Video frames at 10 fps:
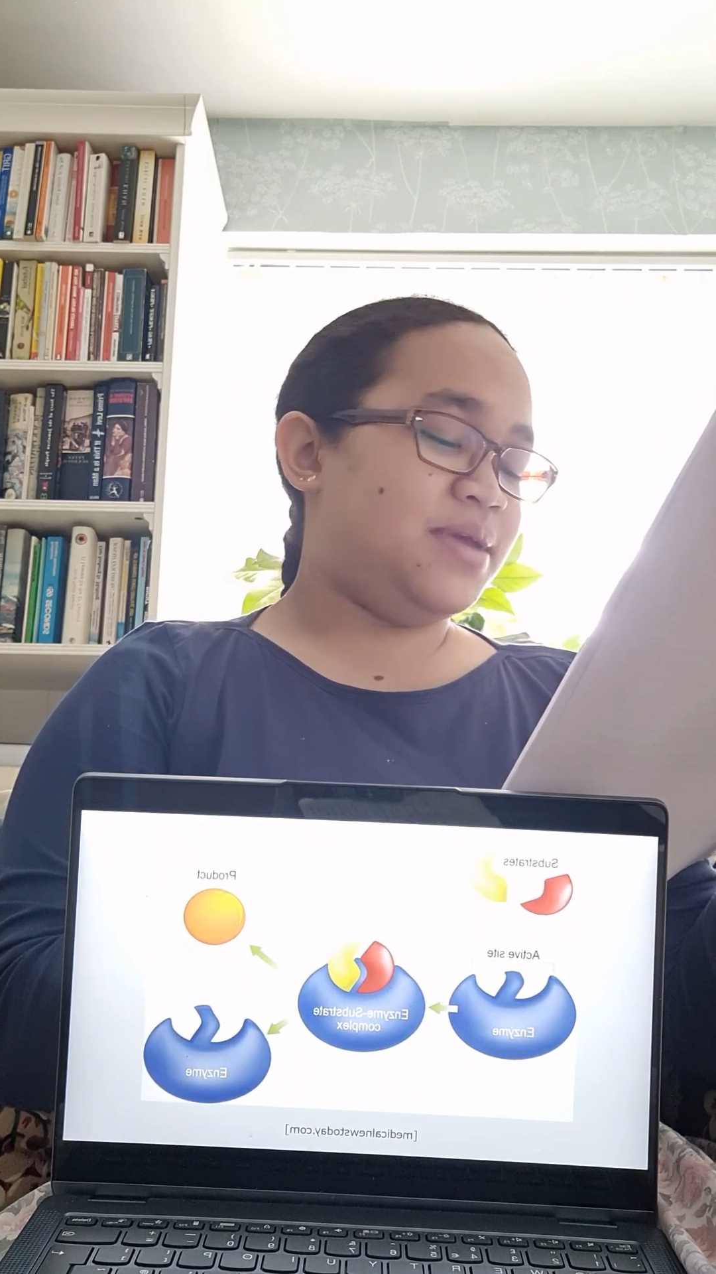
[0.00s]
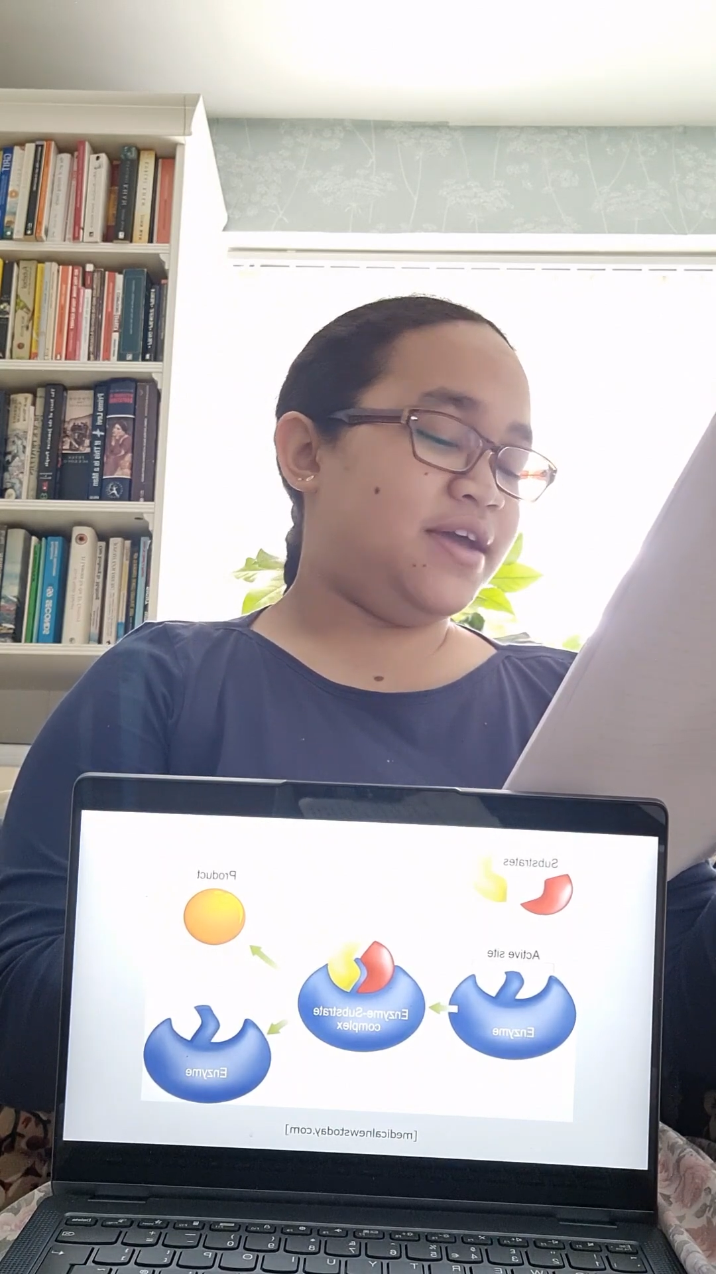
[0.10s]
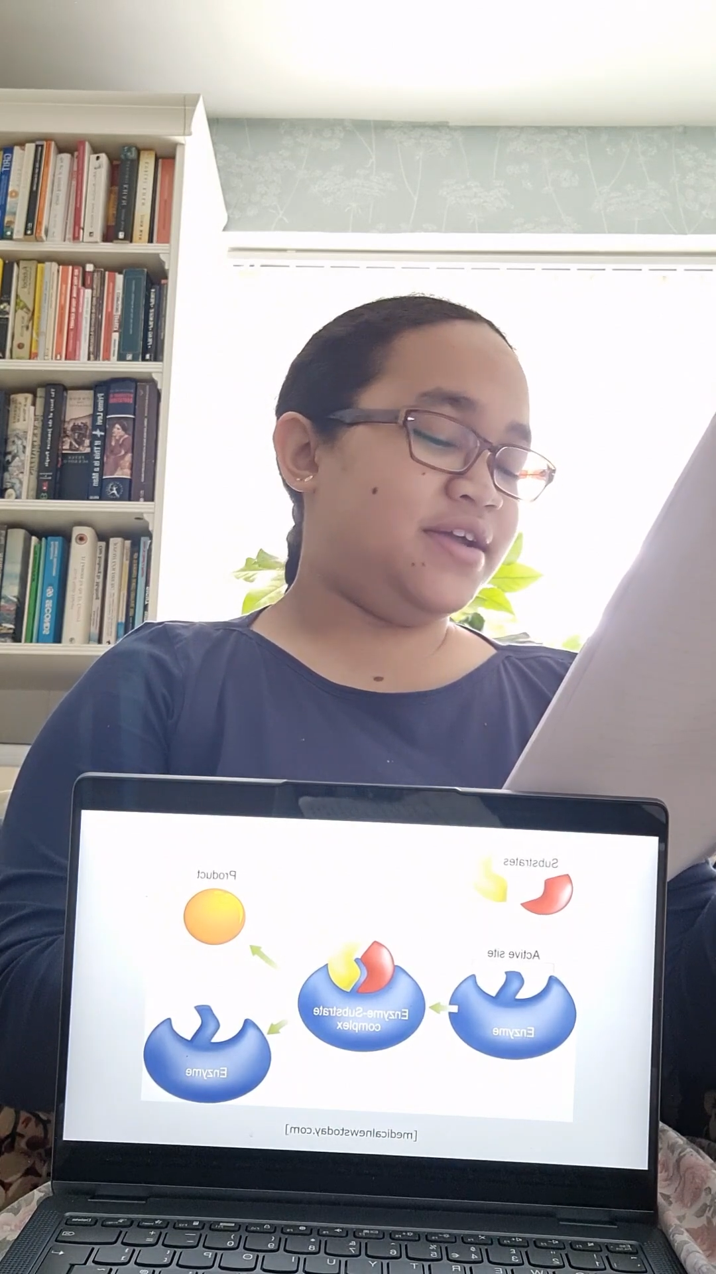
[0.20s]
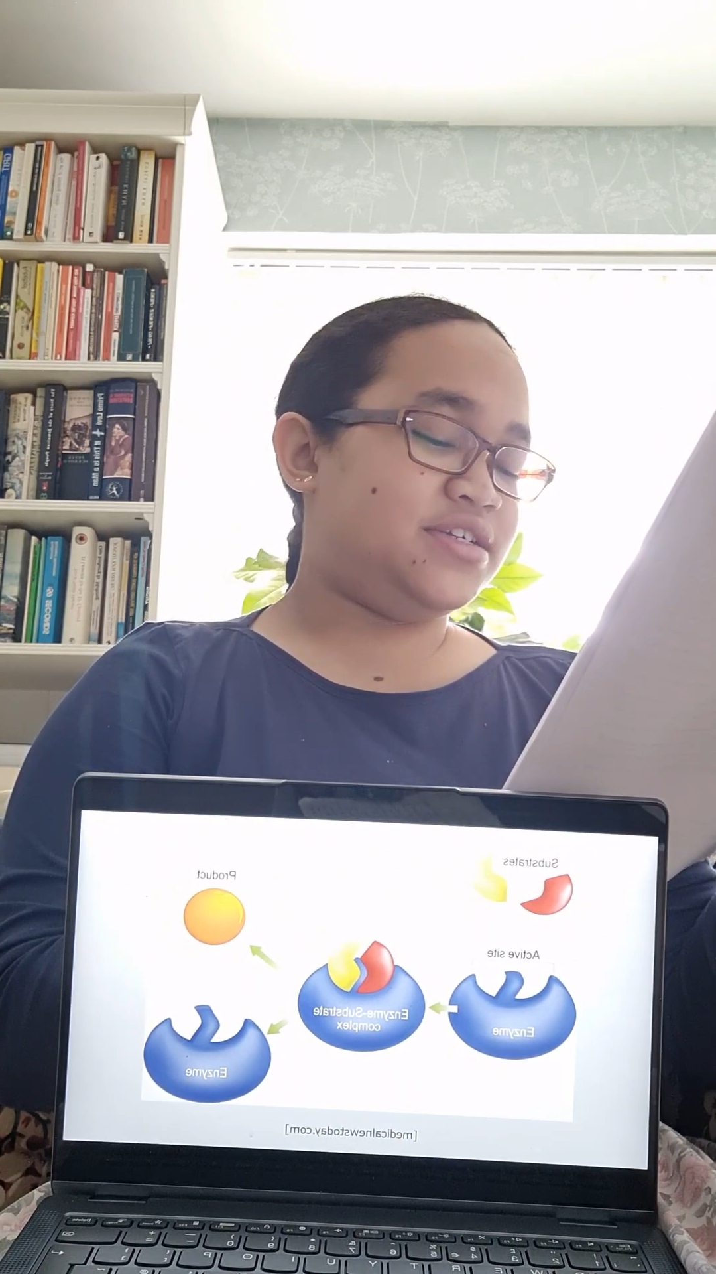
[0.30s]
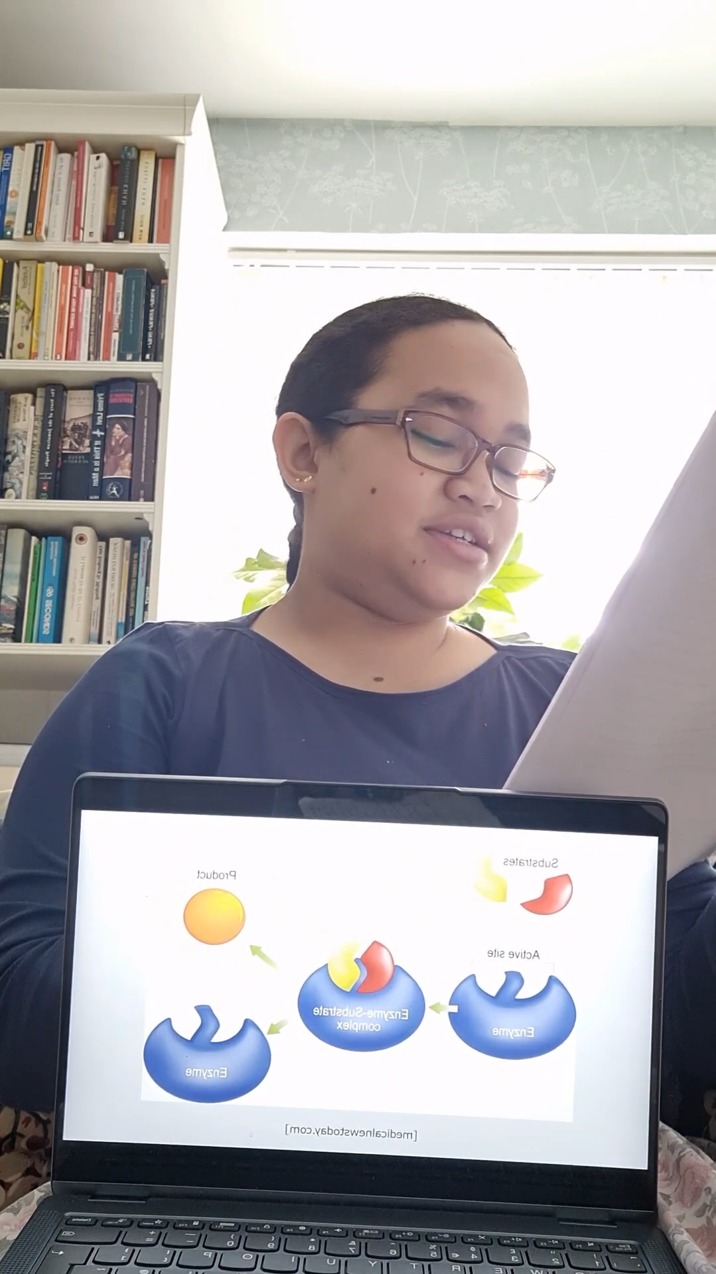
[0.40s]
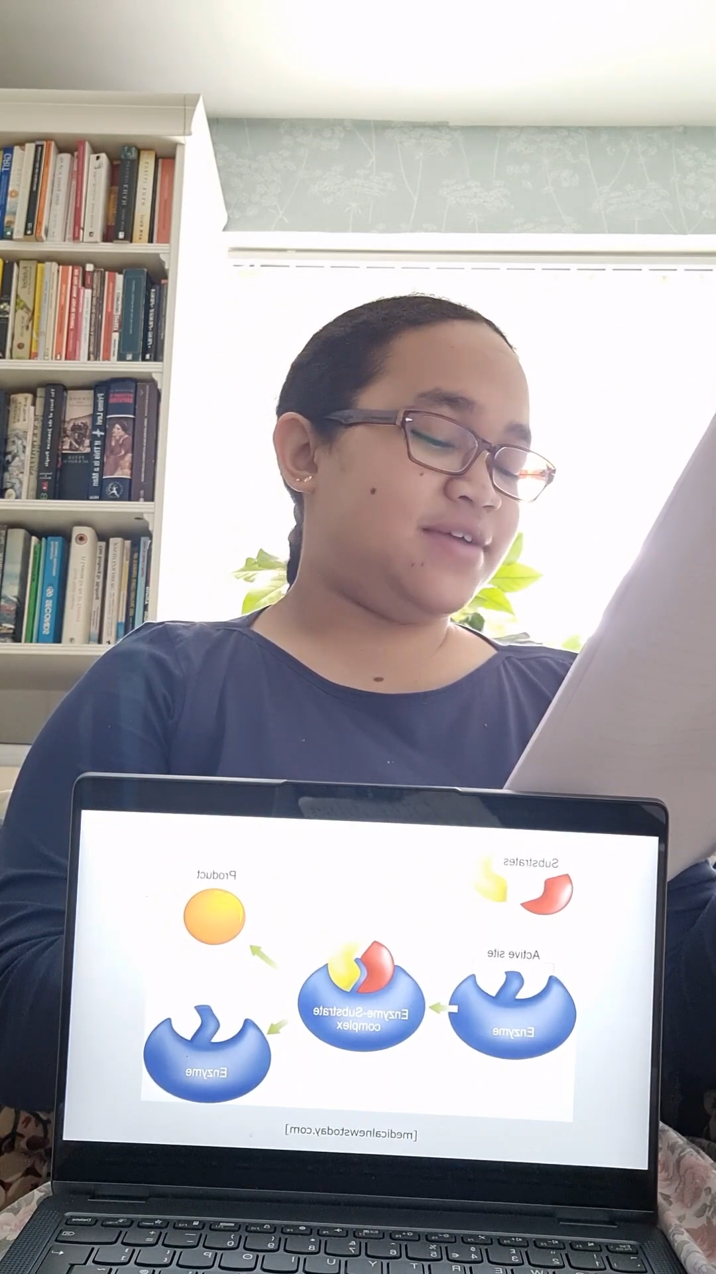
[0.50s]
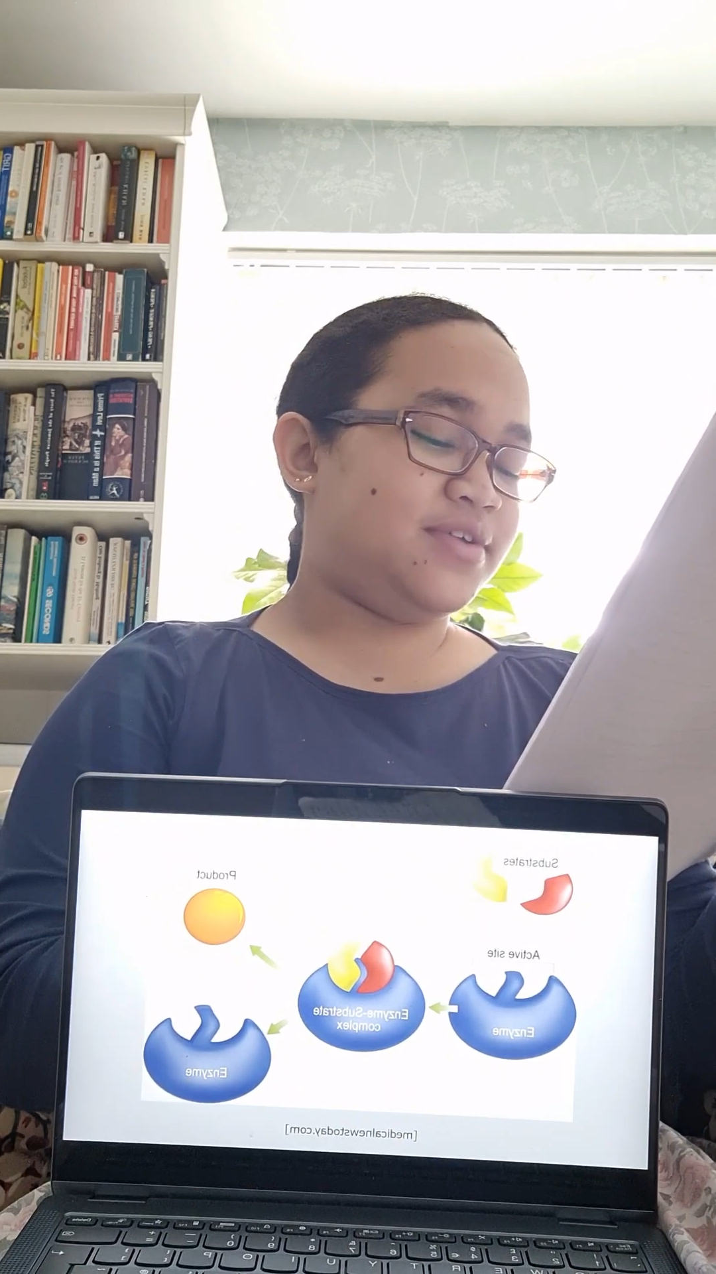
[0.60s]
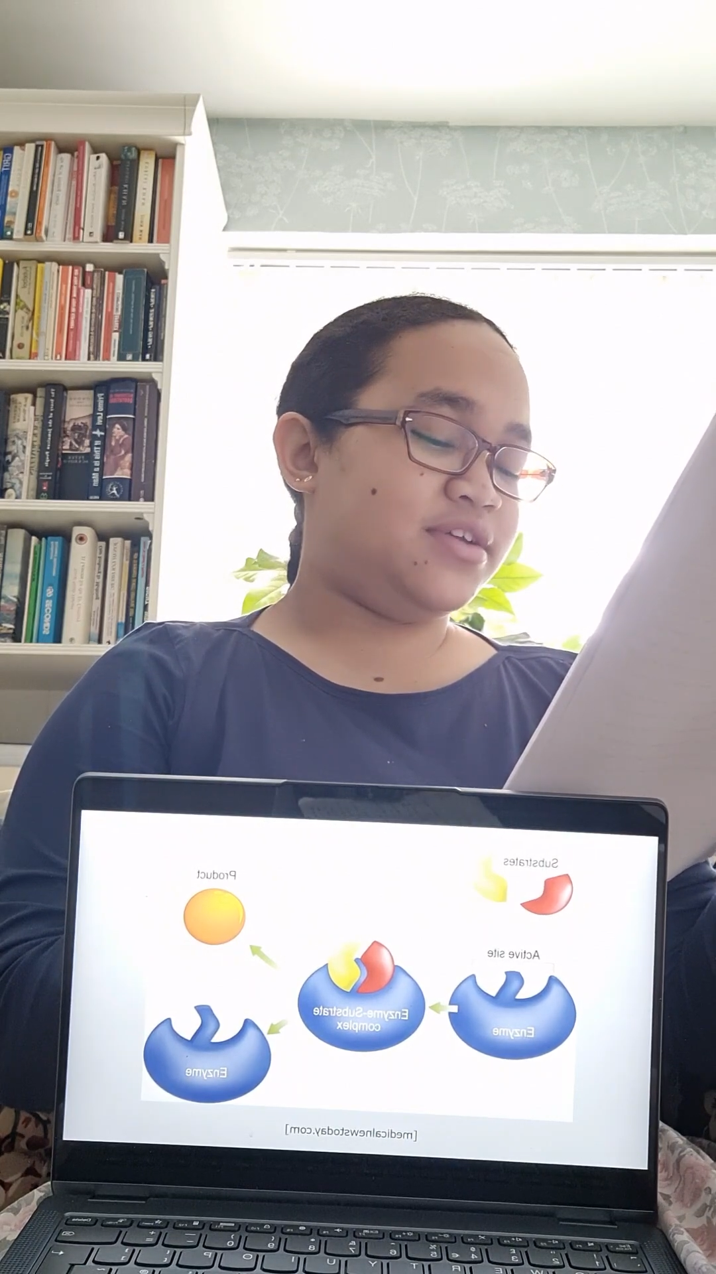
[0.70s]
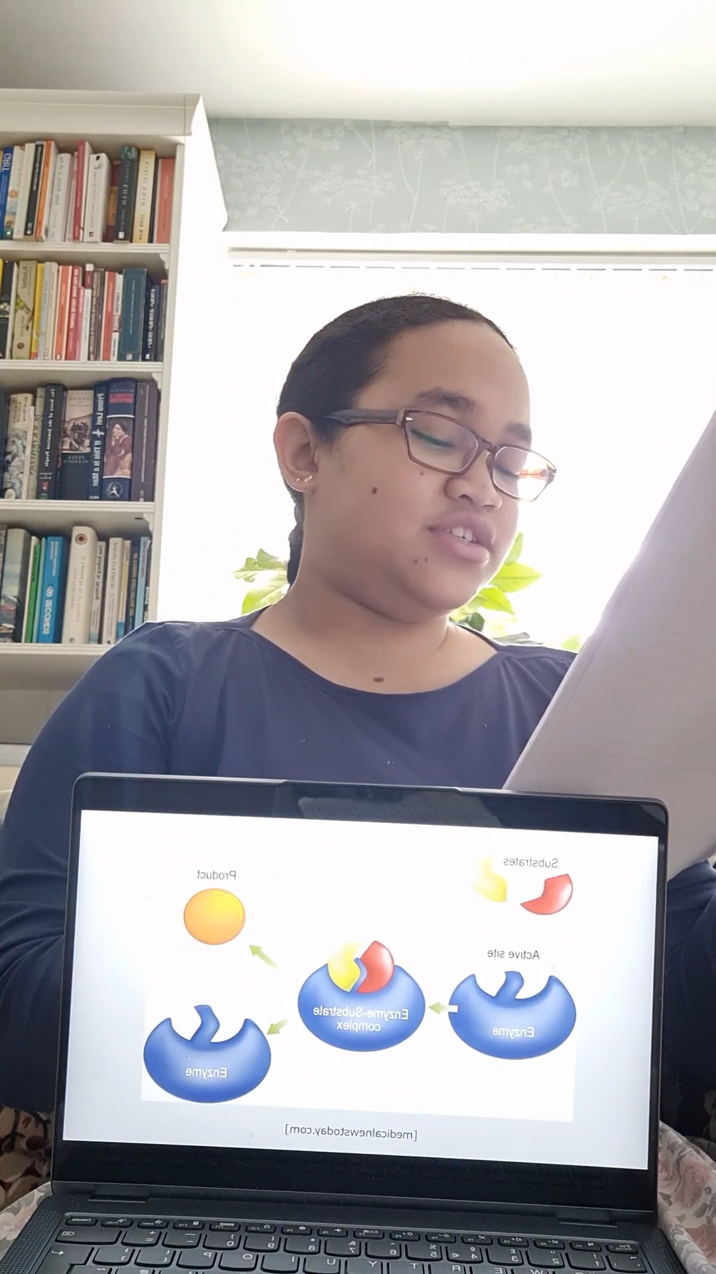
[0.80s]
pH level